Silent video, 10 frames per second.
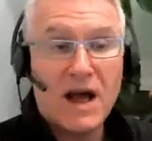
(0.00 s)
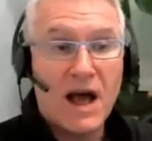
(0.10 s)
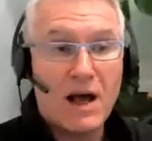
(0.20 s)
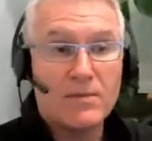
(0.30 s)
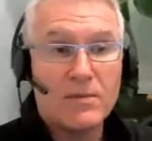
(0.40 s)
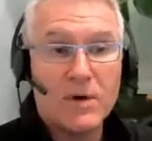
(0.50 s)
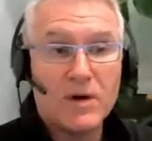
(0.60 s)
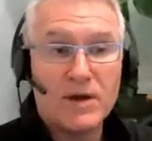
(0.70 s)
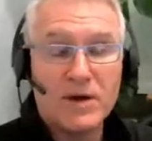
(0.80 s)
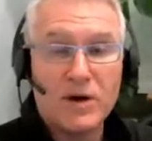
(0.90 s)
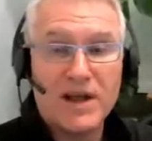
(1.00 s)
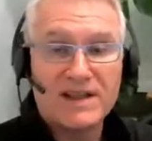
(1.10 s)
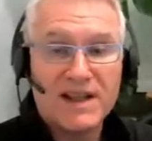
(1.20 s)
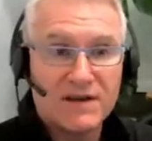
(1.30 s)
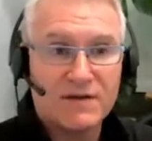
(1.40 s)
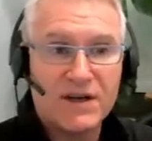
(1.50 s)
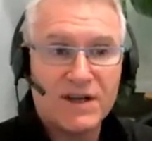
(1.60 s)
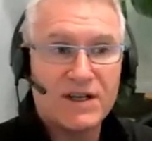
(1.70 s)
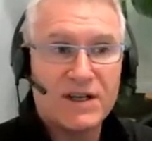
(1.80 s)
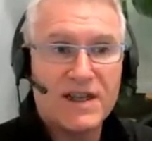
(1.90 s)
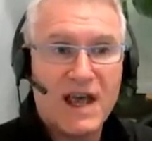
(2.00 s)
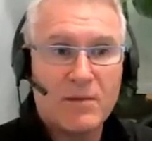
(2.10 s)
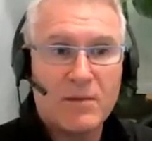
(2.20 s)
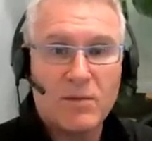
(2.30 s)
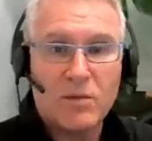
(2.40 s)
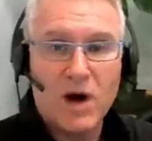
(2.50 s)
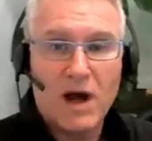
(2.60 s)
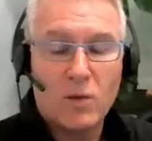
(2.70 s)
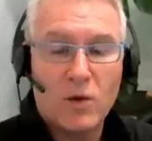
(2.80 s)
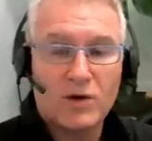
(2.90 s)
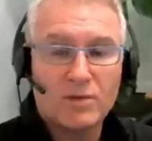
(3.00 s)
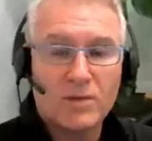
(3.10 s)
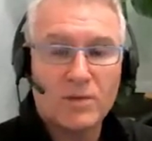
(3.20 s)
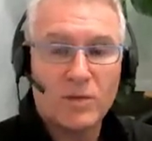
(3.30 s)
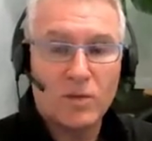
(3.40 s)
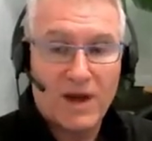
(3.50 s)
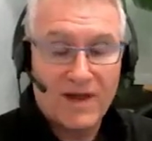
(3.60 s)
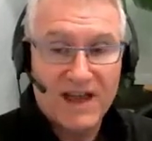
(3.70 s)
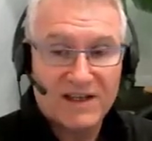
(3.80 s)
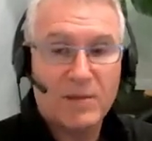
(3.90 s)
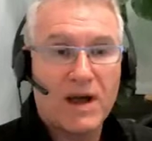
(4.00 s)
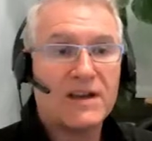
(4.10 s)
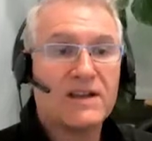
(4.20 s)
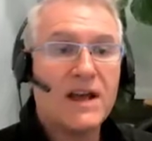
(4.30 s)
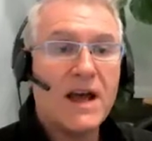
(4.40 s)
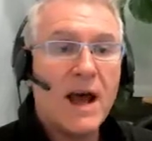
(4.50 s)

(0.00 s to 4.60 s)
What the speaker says: It's less efficient in that work in that space.